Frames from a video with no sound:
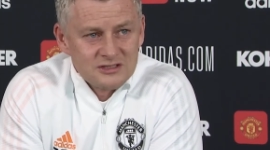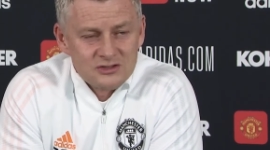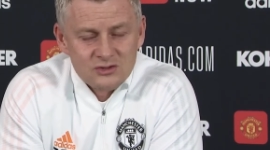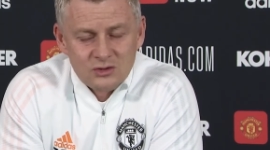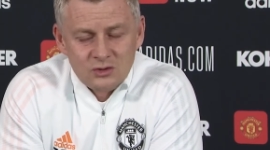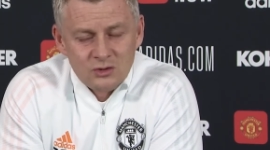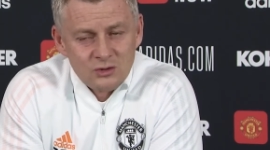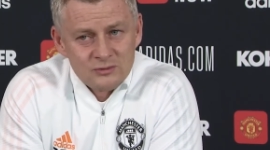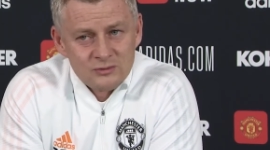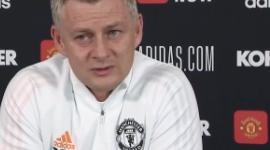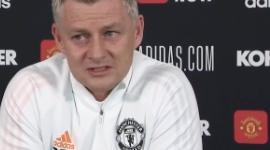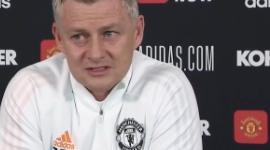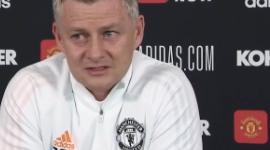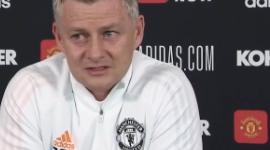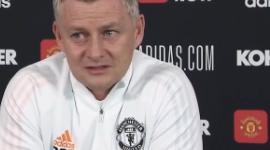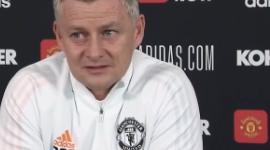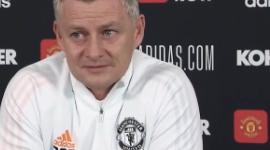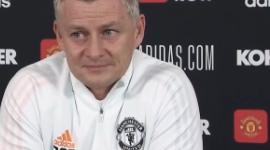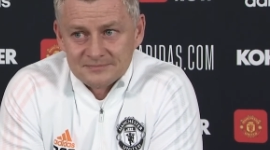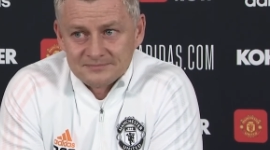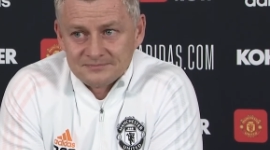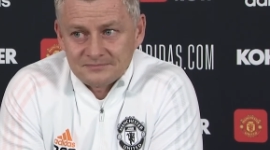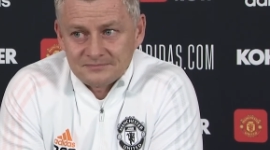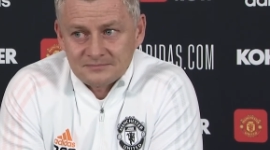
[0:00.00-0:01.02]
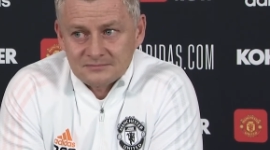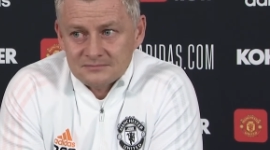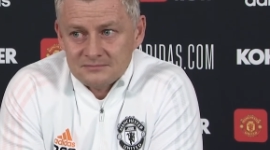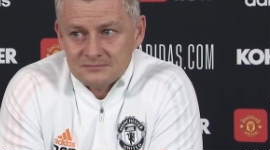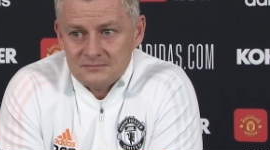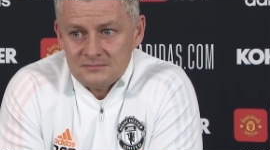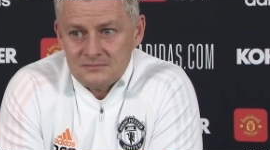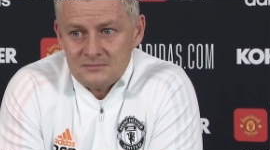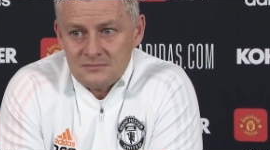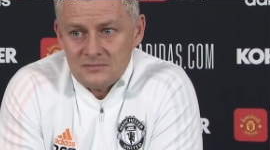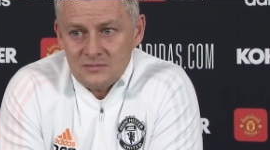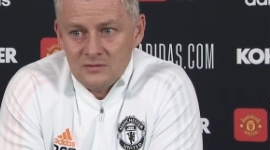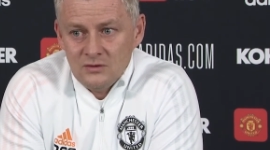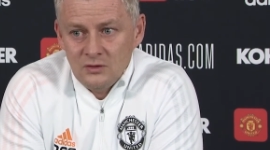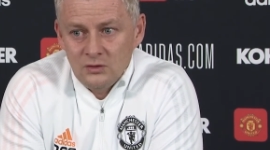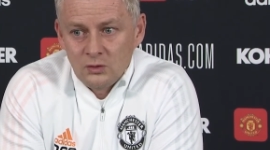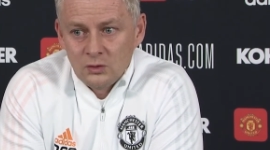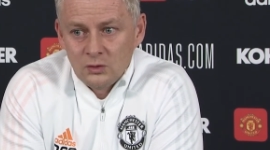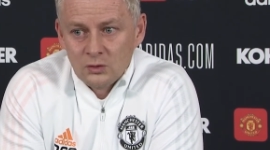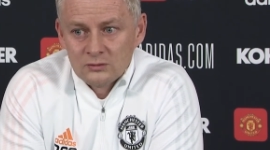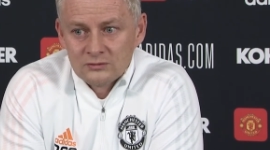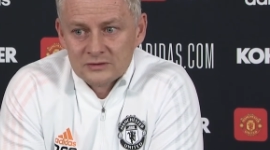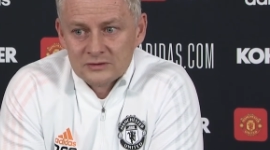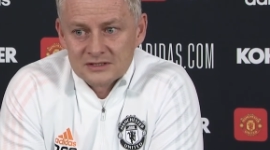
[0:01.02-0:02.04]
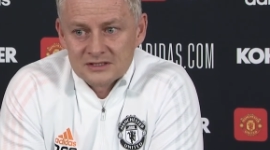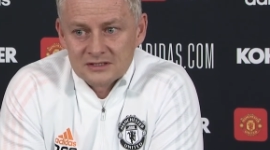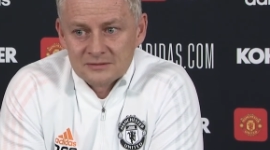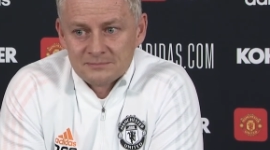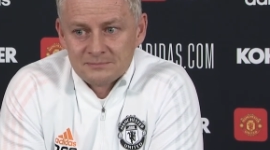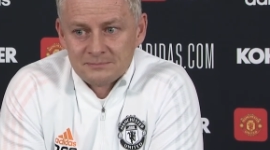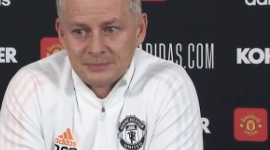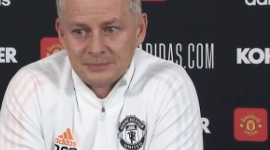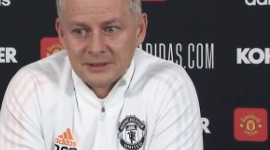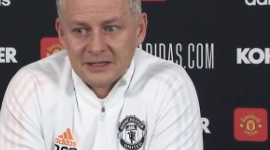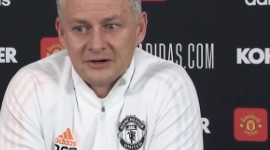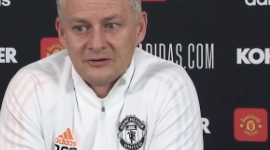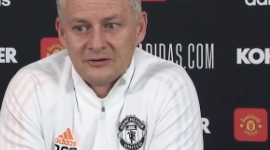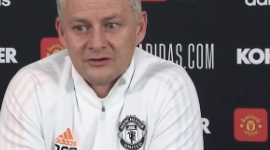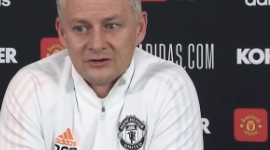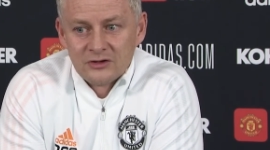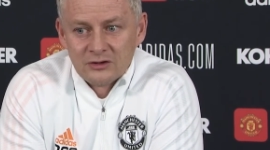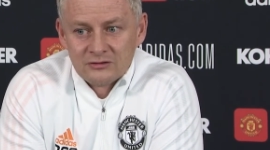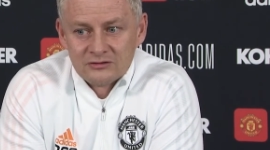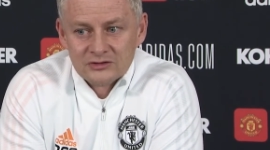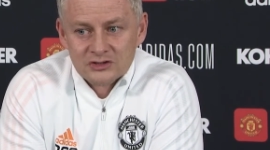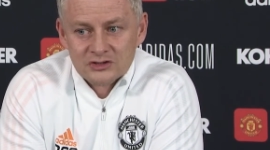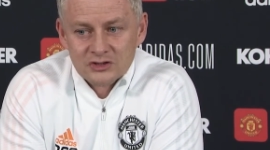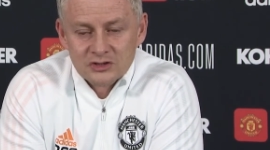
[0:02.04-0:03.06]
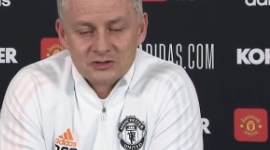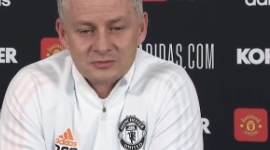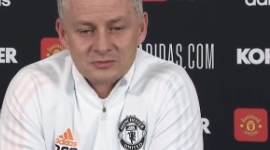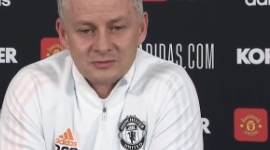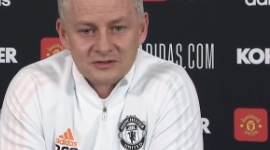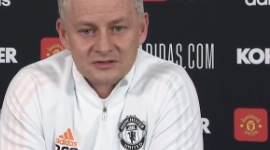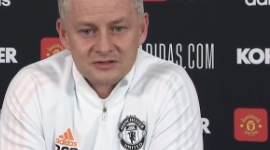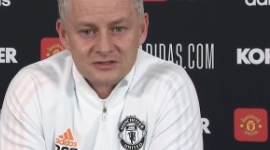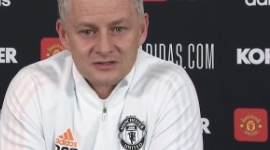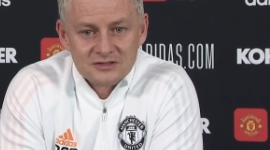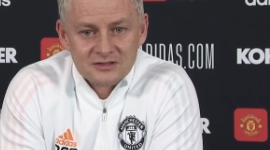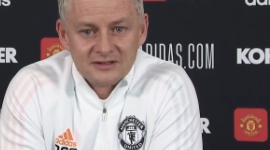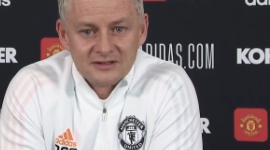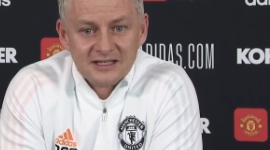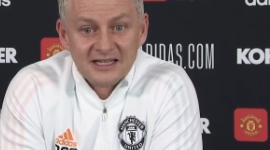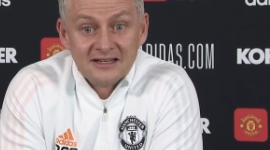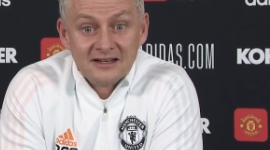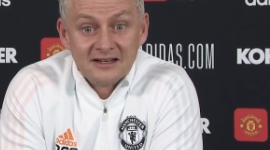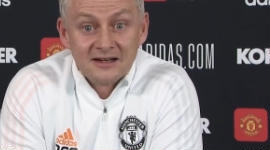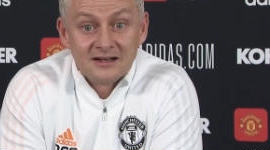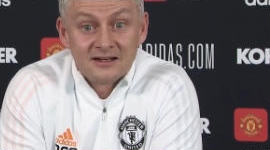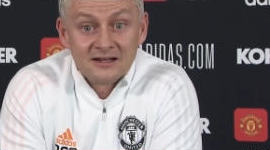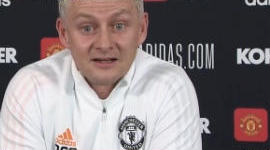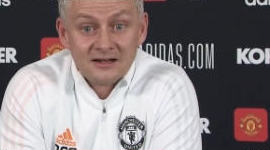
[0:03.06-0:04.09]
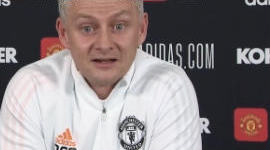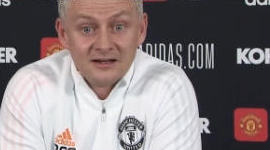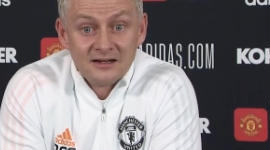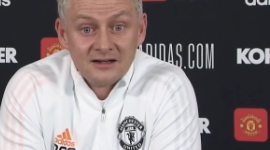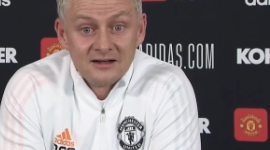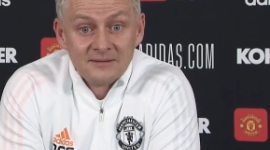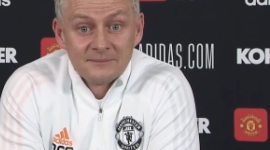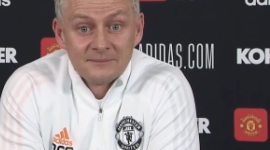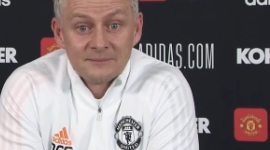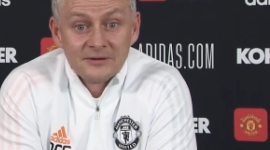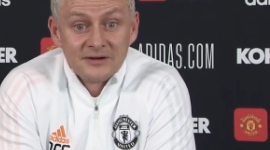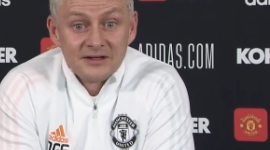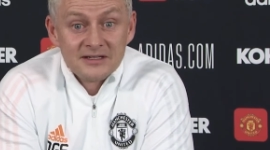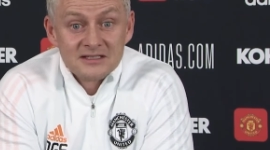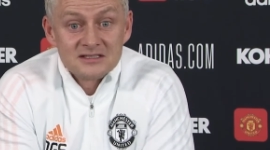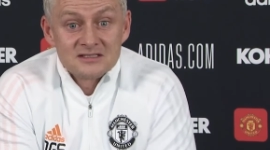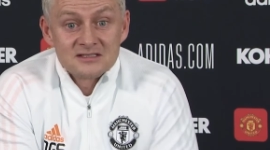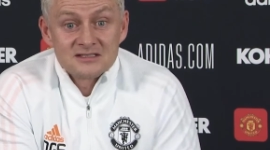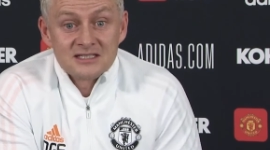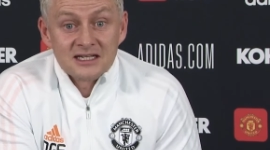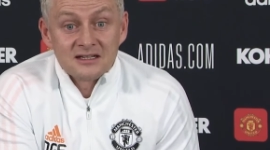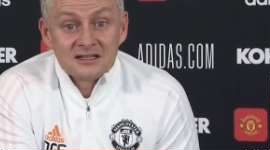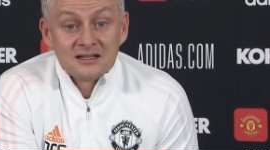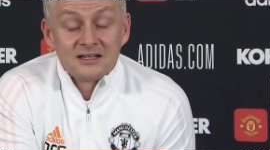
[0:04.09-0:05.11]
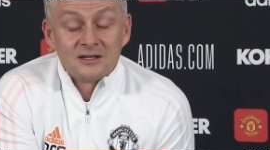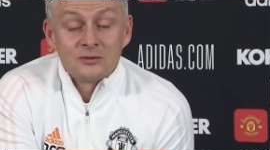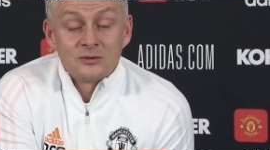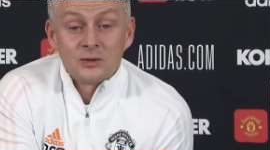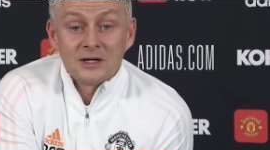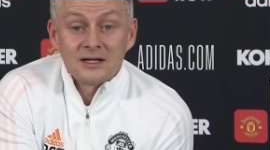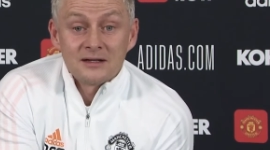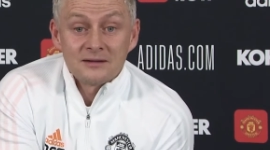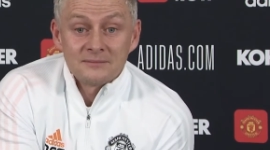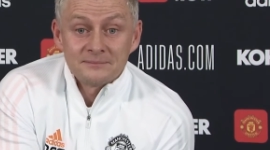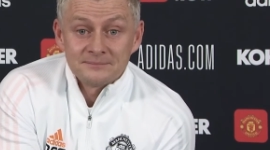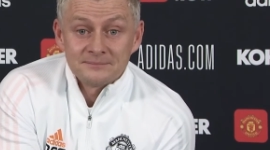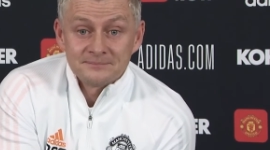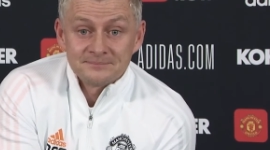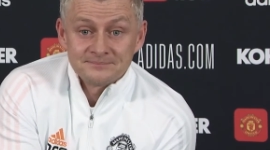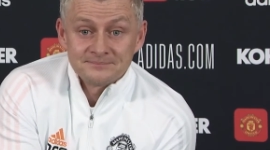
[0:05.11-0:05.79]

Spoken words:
It's always a period of adjustment needed. But he's settled in well.